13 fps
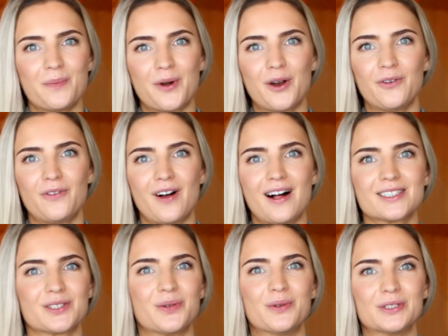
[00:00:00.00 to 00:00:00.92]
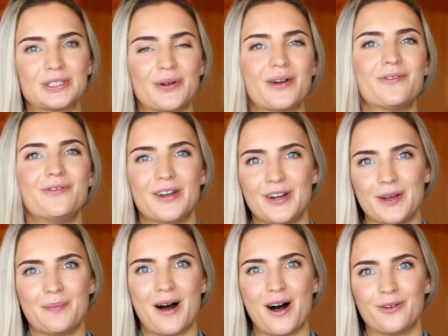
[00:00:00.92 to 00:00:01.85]
Profiles are also a
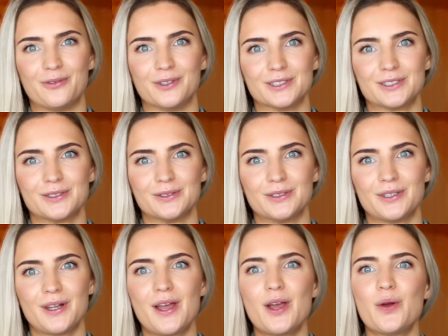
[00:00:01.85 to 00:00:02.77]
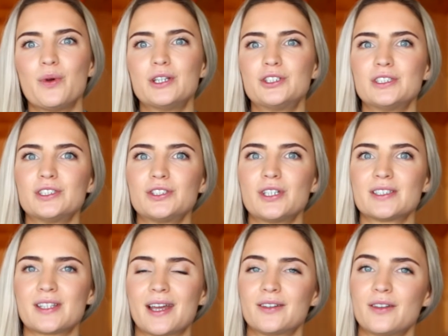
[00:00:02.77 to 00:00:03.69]
very powerful tool, which
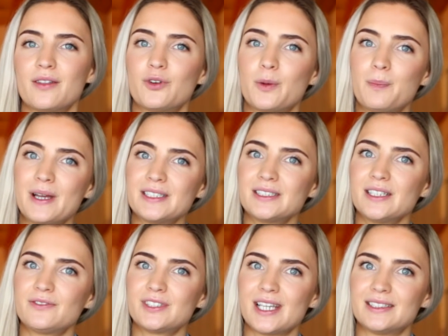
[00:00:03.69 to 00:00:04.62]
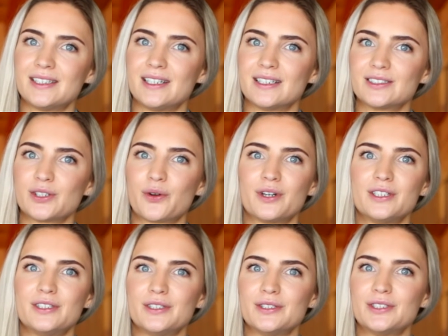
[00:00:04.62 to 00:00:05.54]
ensures that repetitive settings are
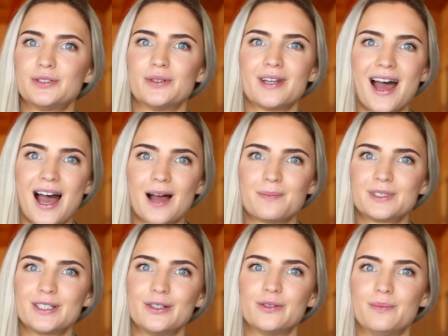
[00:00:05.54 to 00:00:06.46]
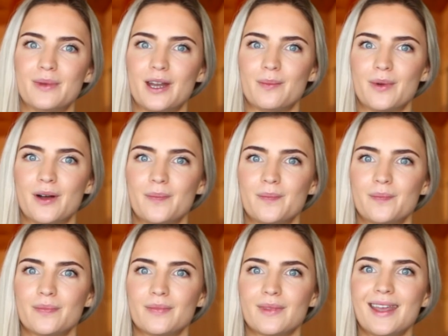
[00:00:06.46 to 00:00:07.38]
reduced to an absolute minimum.
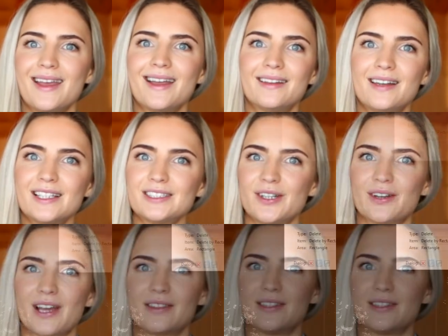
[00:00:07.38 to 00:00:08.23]
Let's look